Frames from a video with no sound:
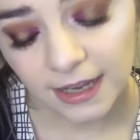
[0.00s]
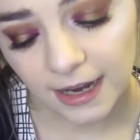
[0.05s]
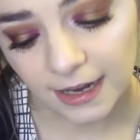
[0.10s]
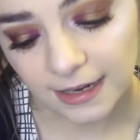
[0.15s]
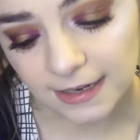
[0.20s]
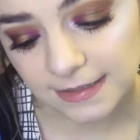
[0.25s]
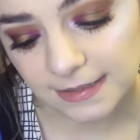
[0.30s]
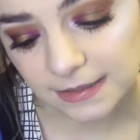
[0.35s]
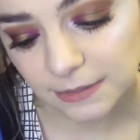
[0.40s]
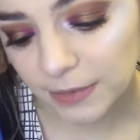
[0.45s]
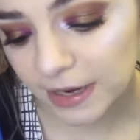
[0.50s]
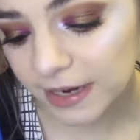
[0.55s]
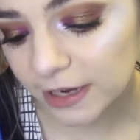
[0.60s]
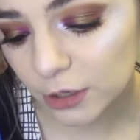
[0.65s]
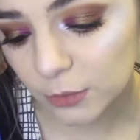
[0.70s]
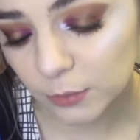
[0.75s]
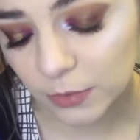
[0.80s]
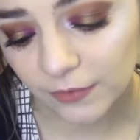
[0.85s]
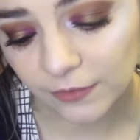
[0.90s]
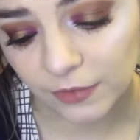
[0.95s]
And it's the
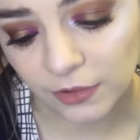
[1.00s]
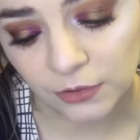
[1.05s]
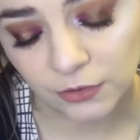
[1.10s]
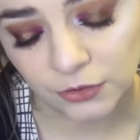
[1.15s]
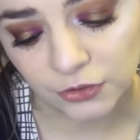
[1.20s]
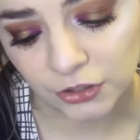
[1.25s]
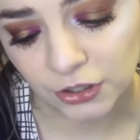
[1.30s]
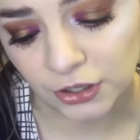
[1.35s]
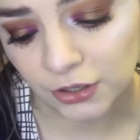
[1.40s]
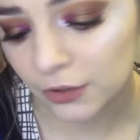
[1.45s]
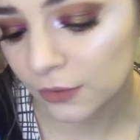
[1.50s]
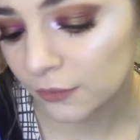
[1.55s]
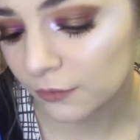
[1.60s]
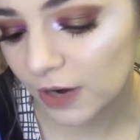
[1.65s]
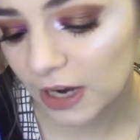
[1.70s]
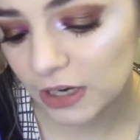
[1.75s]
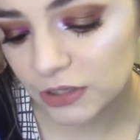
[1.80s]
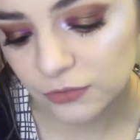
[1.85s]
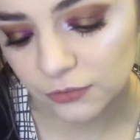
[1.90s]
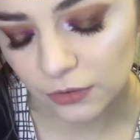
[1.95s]
Makeup Revolution
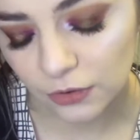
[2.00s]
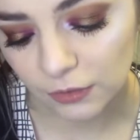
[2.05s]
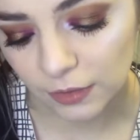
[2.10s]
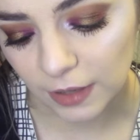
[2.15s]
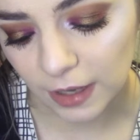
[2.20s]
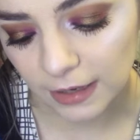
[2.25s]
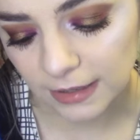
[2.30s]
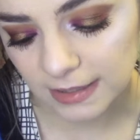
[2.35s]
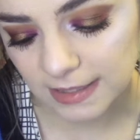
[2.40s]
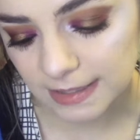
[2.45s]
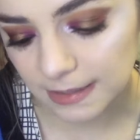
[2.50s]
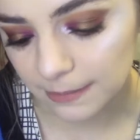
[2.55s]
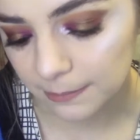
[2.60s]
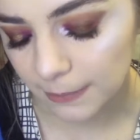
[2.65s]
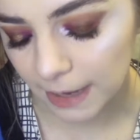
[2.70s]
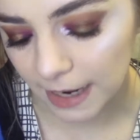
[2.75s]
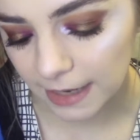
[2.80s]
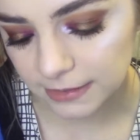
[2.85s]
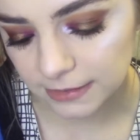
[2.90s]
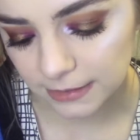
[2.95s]
Retro Luxe
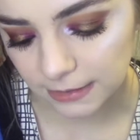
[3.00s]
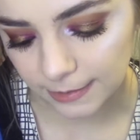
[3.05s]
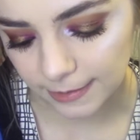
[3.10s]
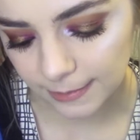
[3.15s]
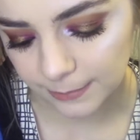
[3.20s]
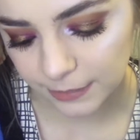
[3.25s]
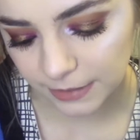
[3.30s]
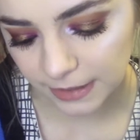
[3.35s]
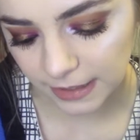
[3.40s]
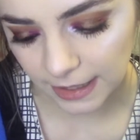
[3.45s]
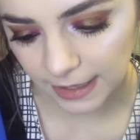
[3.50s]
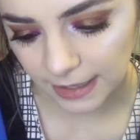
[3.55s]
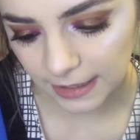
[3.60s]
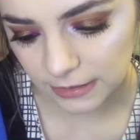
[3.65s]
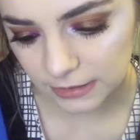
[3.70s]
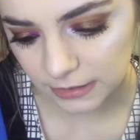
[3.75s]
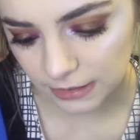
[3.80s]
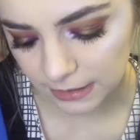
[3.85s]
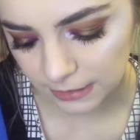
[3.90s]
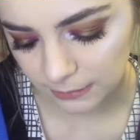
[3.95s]
Matte Lip
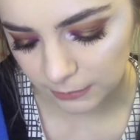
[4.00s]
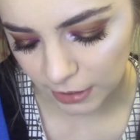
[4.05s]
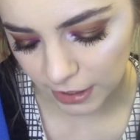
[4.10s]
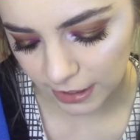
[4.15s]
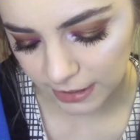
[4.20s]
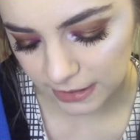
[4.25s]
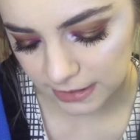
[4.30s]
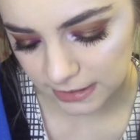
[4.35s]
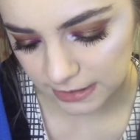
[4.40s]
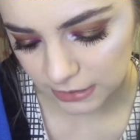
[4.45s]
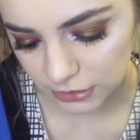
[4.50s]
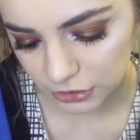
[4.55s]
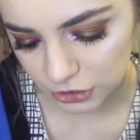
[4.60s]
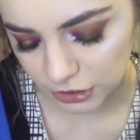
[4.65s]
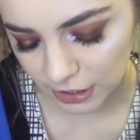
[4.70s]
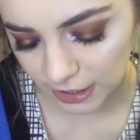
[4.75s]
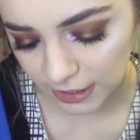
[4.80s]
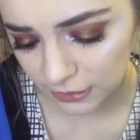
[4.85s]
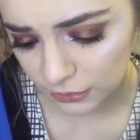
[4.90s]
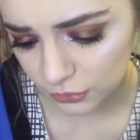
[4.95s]
Kit. And mine is in the
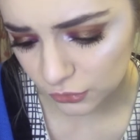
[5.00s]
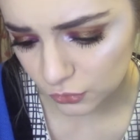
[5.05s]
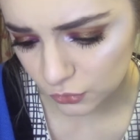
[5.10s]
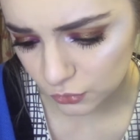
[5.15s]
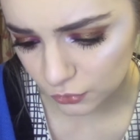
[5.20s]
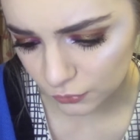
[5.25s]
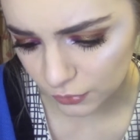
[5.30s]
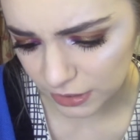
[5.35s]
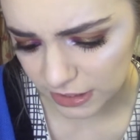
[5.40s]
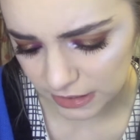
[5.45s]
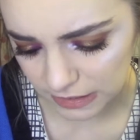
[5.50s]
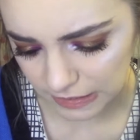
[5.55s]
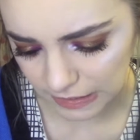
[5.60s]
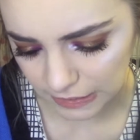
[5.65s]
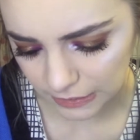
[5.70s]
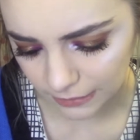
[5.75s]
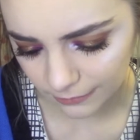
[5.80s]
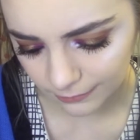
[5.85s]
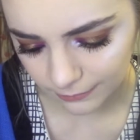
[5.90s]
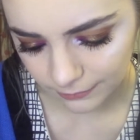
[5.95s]
shade
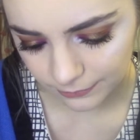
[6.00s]
Treason.